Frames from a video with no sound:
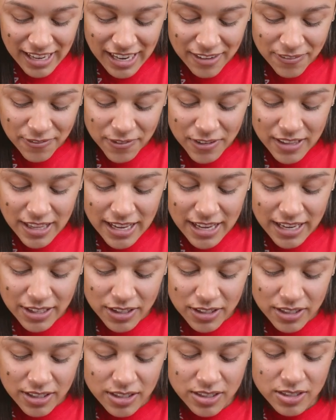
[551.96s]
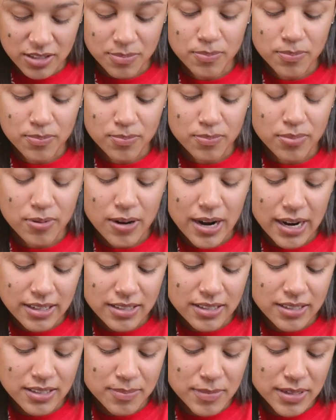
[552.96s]
I feel like it's
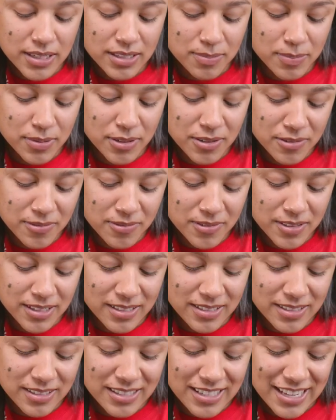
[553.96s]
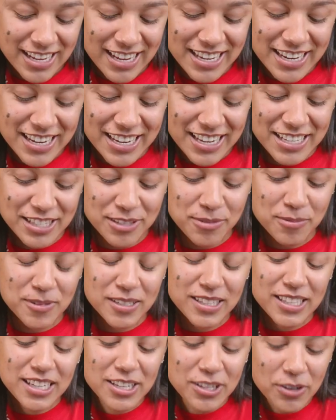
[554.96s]
practice makes perfect. And it's
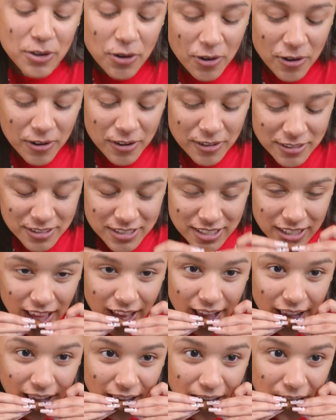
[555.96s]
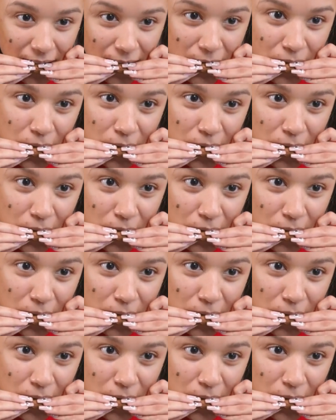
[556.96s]
really an art. Like,